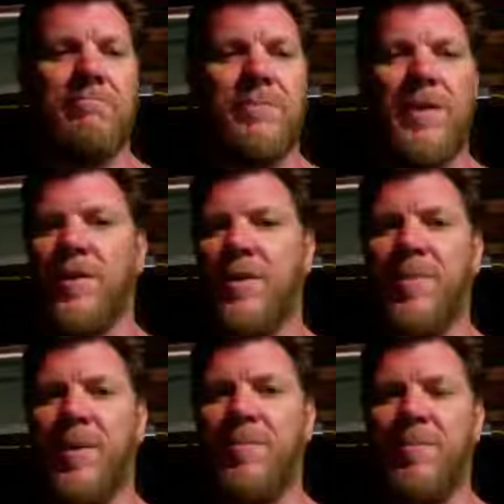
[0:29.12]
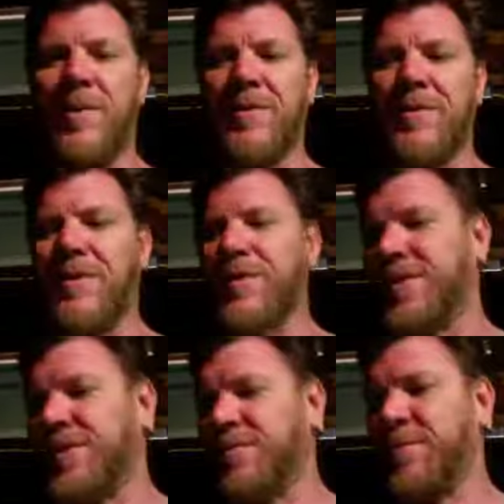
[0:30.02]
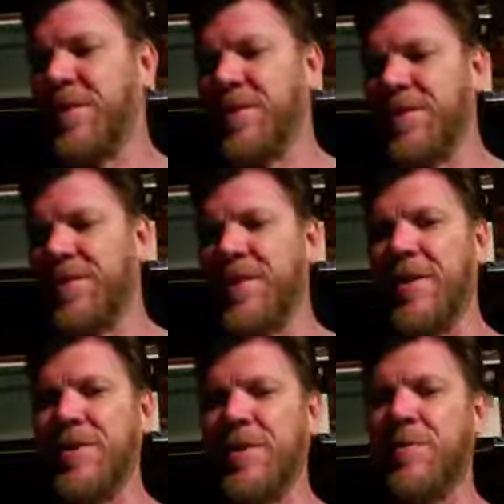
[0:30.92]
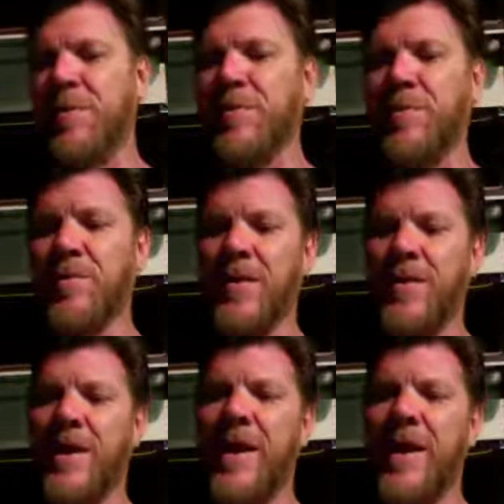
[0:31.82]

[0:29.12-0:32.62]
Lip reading: talking about politics, because it is a political thing.